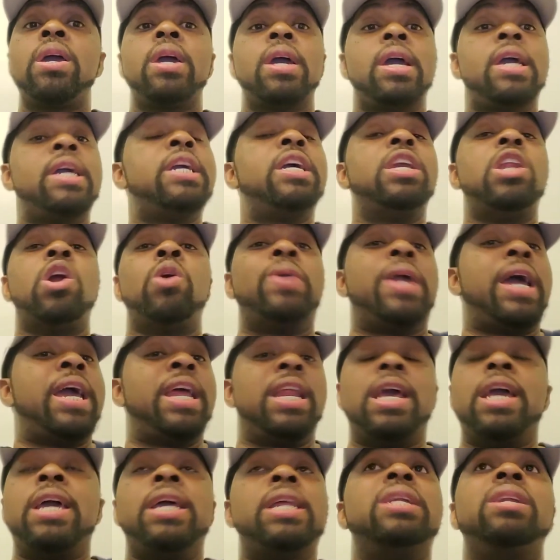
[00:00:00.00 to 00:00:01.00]
You know,
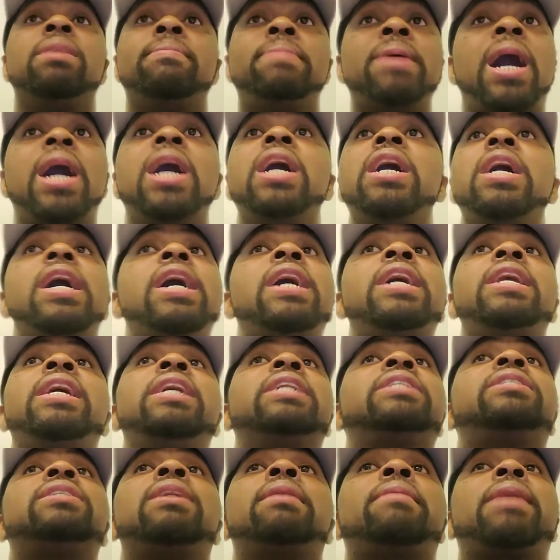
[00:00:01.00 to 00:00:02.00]
they and to be honest, and
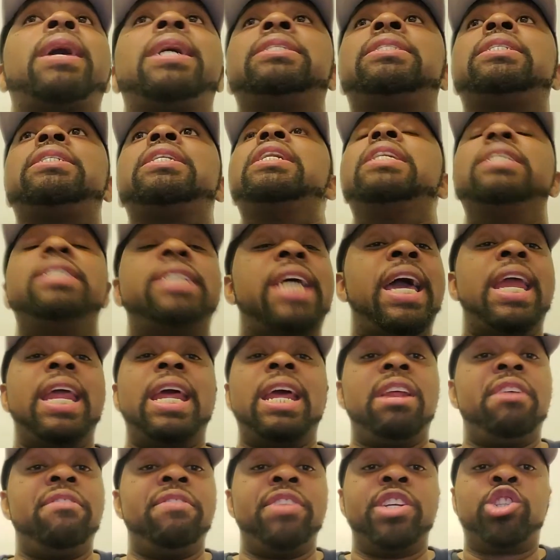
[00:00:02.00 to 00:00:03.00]
in some cases, they
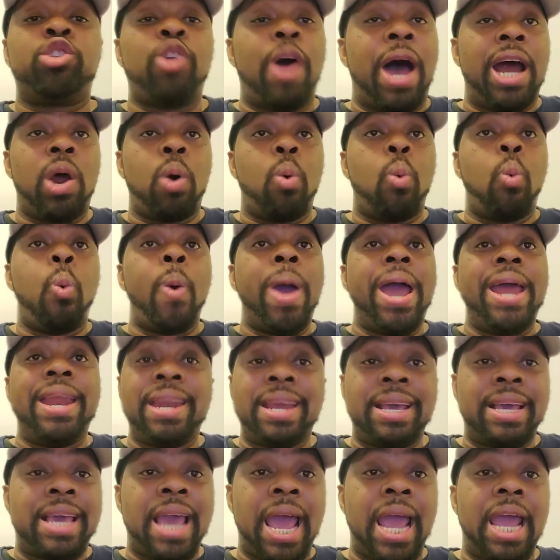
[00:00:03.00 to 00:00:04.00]
didn't even try to win
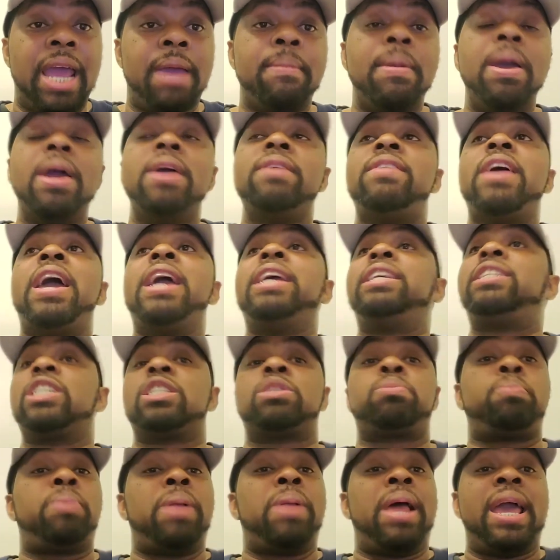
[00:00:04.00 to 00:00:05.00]
the game. They
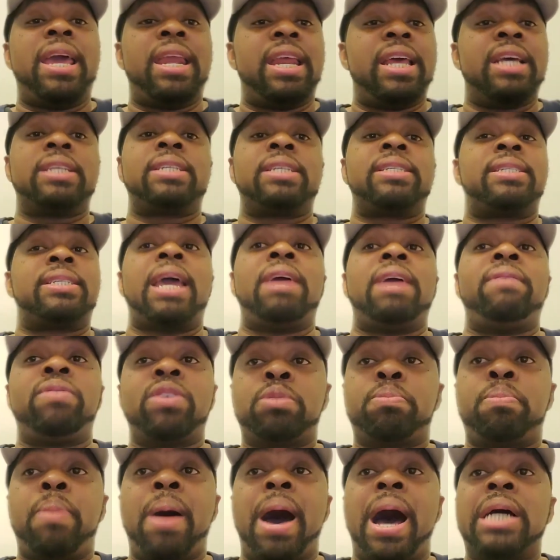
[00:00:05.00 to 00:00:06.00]
just played as safe
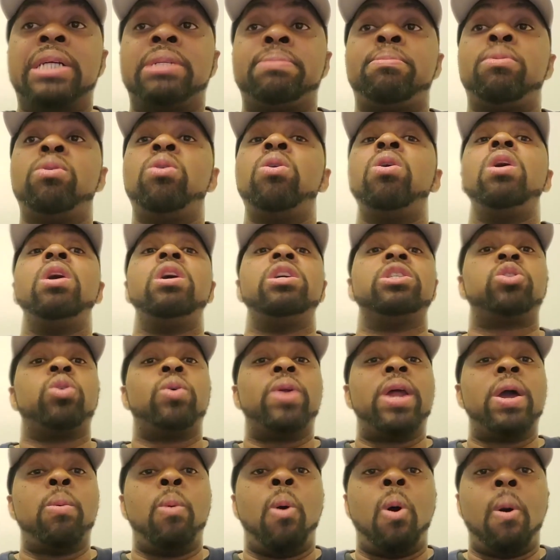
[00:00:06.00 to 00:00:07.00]
as possible so
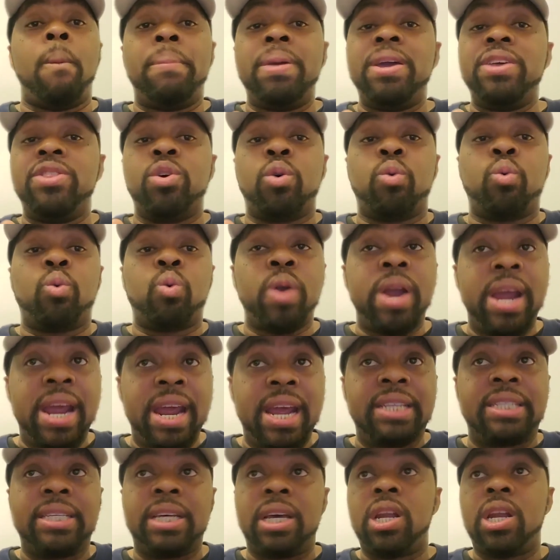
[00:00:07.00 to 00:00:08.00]
they won't be the
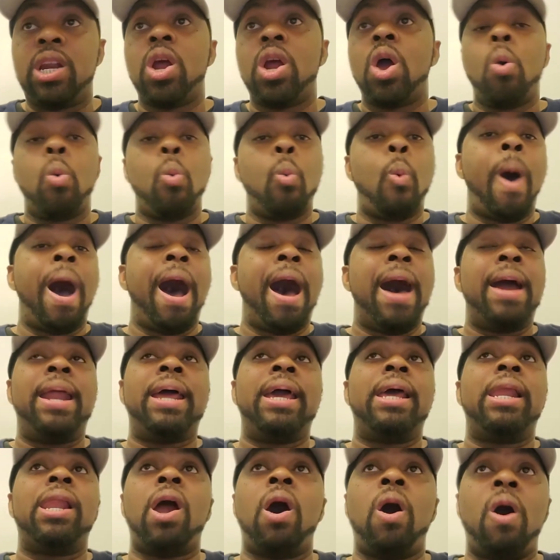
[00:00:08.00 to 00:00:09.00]
reason why
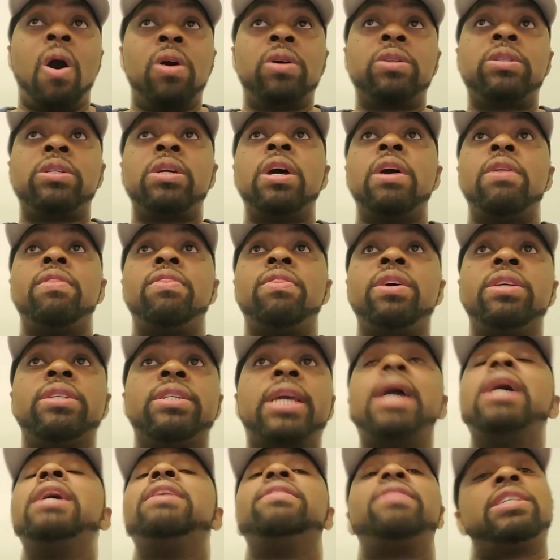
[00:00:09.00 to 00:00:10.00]
they lost this
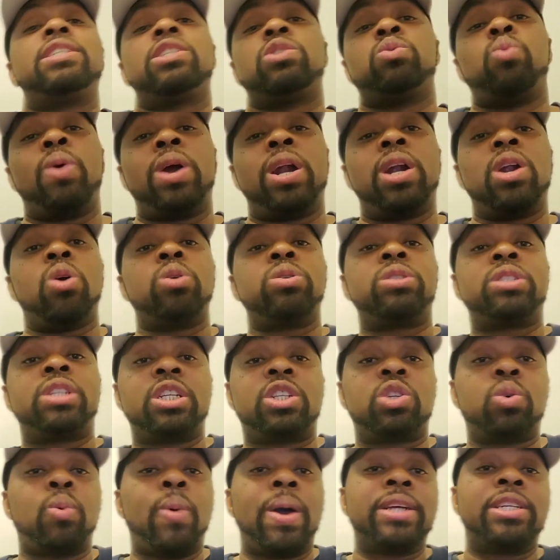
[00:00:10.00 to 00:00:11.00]
game. This is one of those
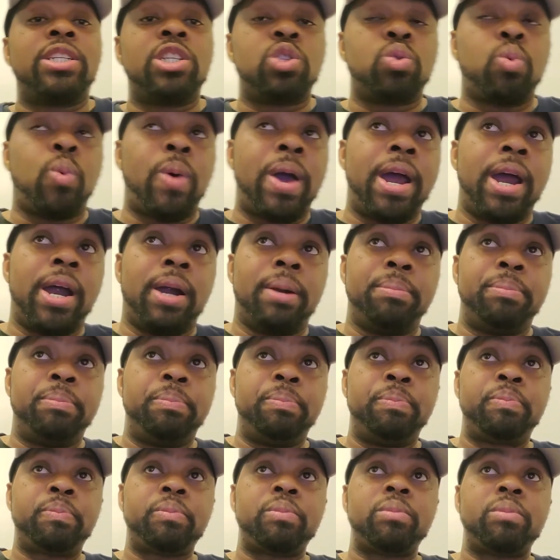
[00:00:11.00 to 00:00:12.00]
situations where
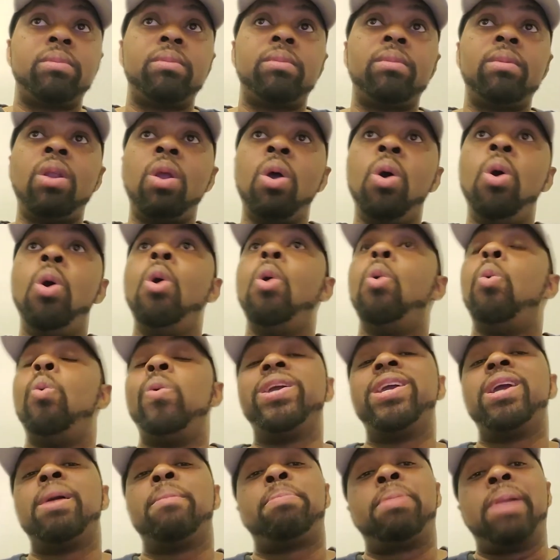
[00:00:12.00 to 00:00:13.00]

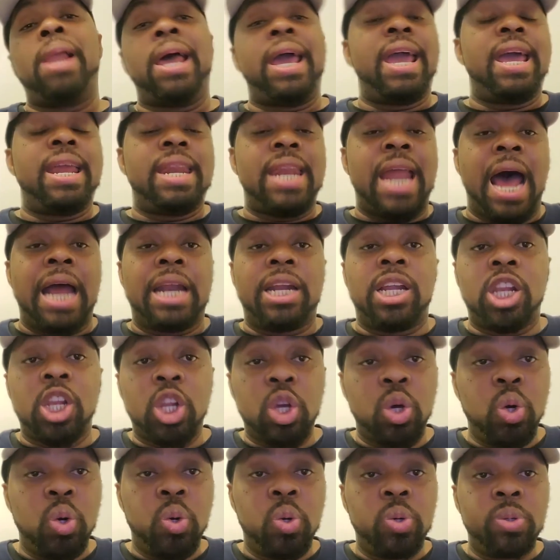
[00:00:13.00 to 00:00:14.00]
when you're playing not to
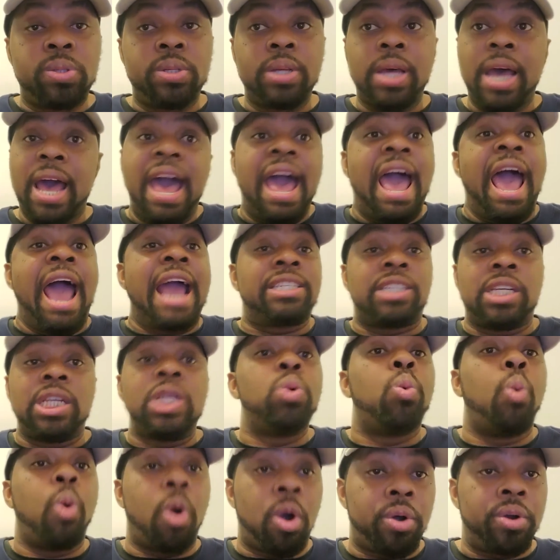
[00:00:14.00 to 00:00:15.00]
lose actually
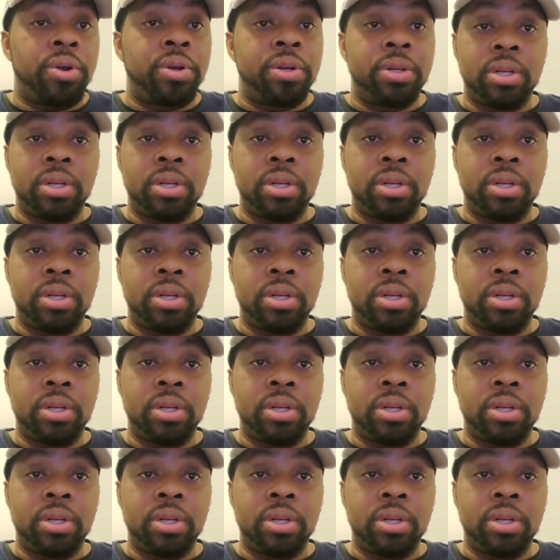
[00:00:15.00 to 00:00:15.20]
work.